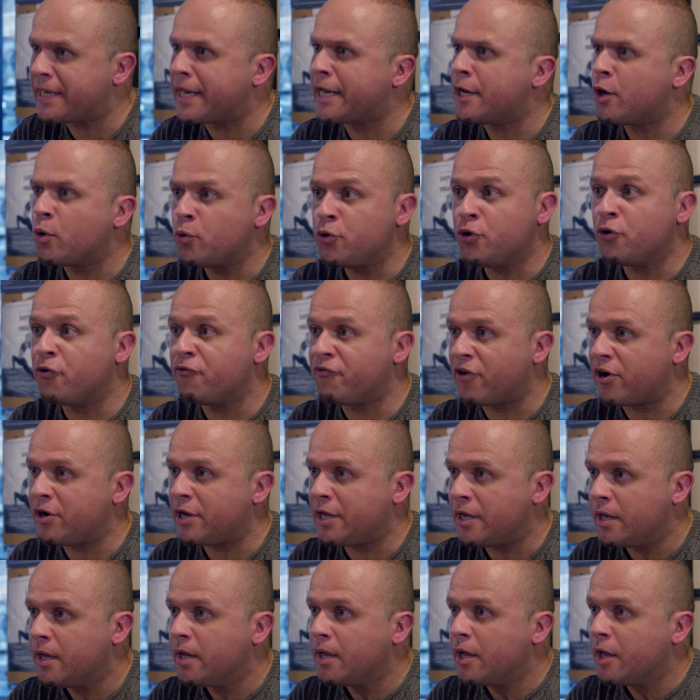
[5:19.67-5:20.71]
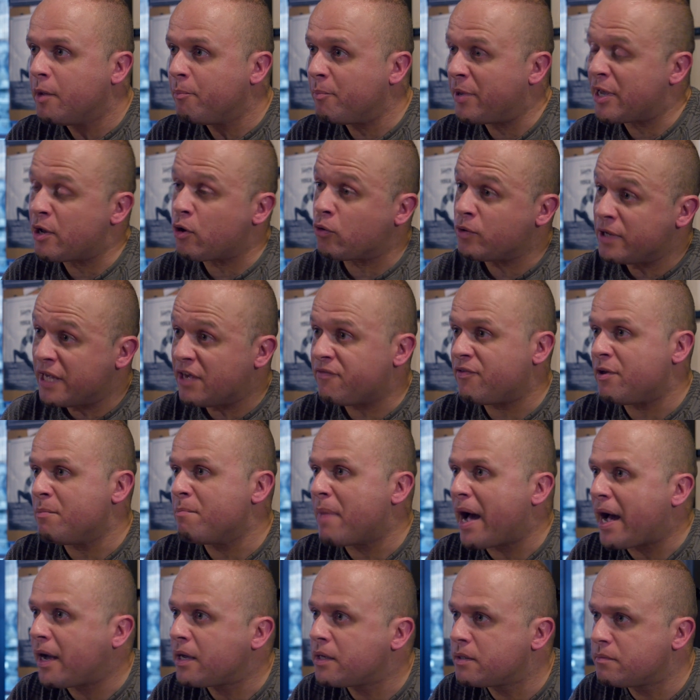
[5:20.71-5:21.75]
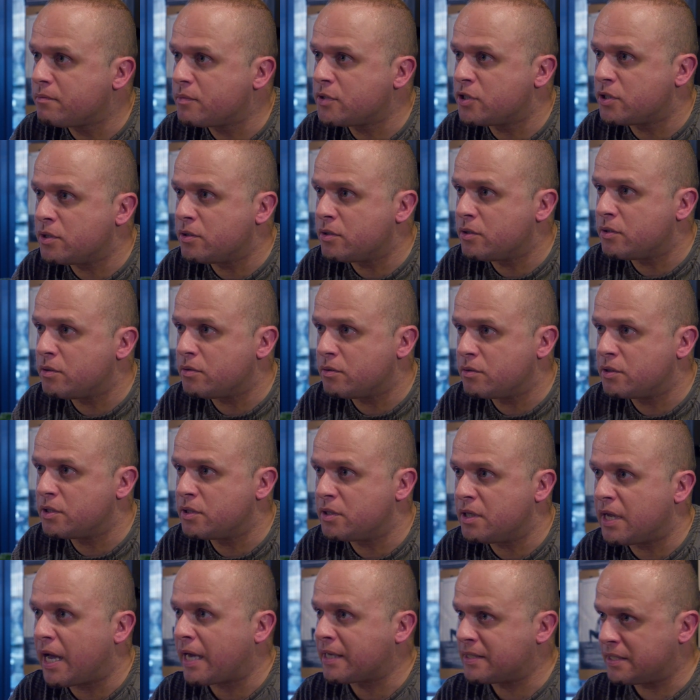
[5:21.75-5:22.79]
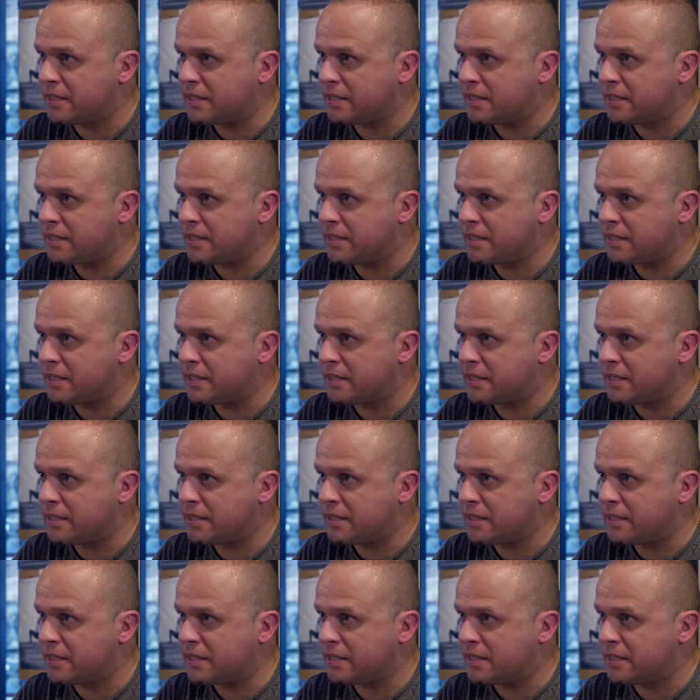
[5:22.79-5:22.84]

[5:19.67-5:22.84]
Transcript: And I know you're very big on giving back to, to the